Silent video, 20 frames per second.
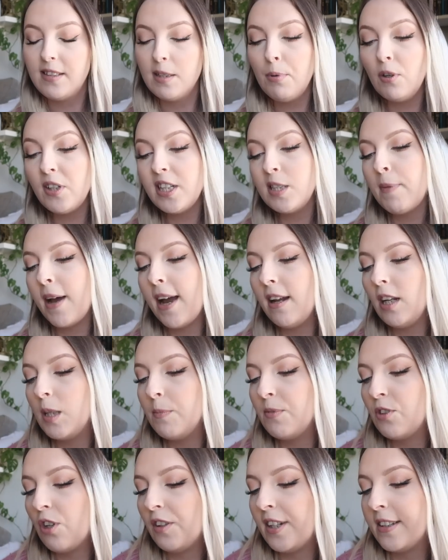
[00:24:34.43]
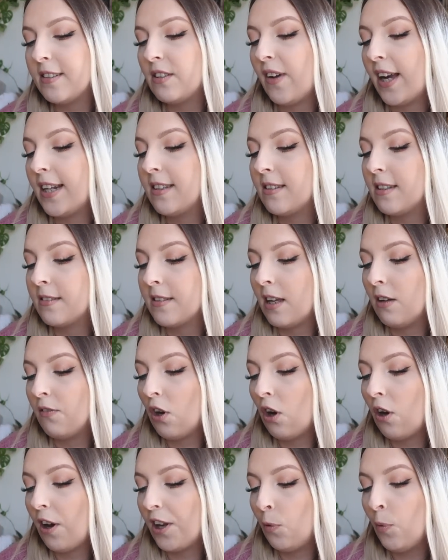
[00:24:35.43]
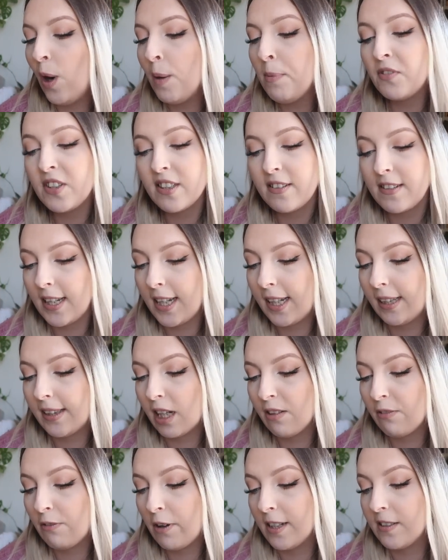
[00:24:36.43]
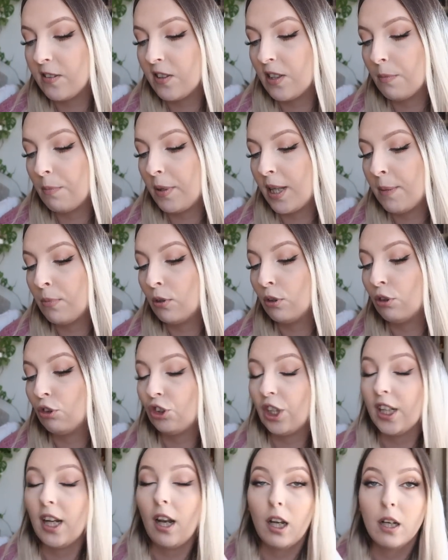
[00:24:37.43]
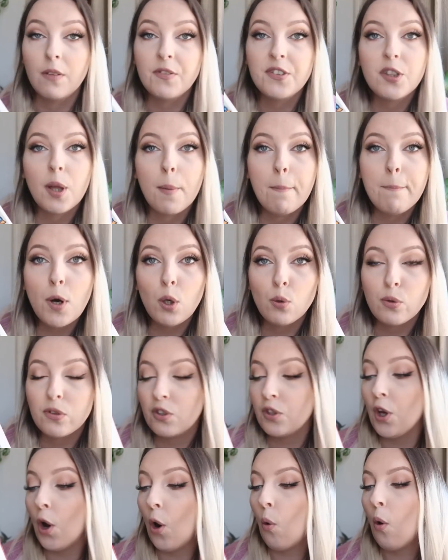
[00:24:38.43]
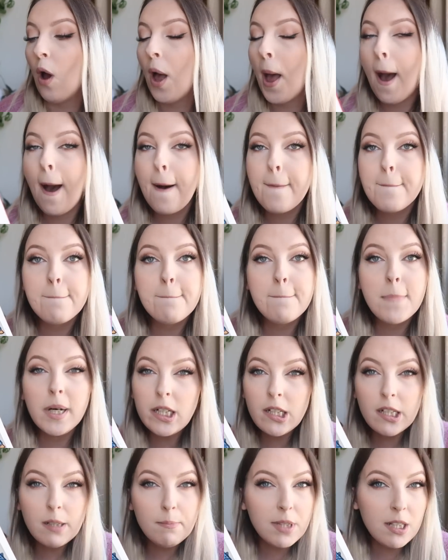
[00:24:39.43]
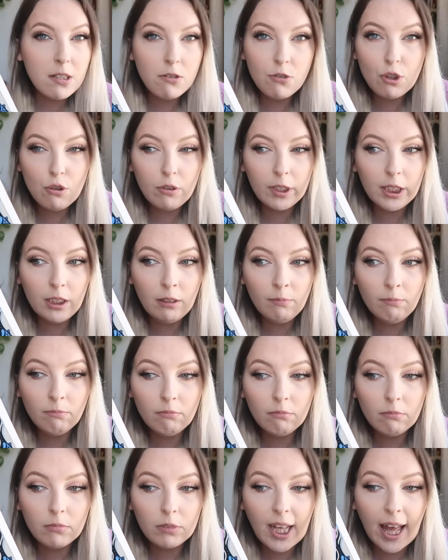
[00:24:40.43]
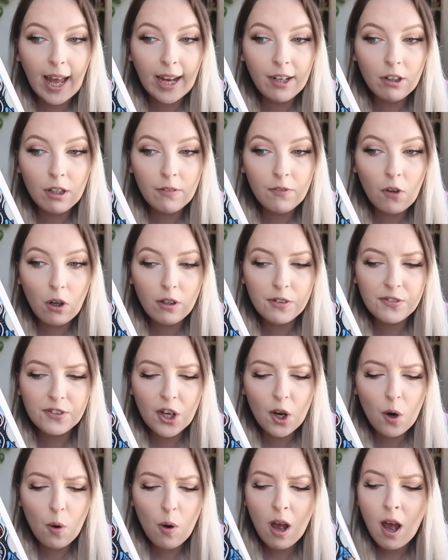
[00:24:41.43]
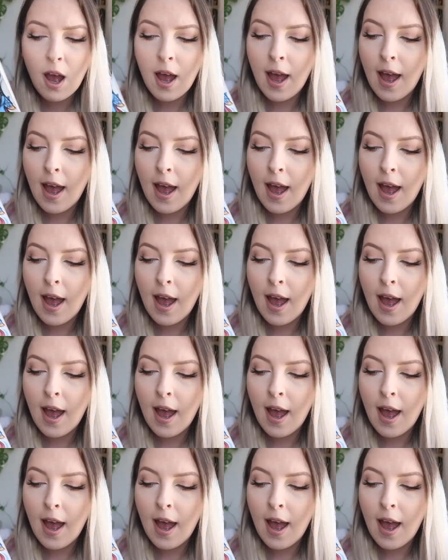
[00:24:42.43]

As the bodies pile up, Darnis finds herself caught in a web of deceit that threatens the people she loves the most. So, murder mystery, kind of, also.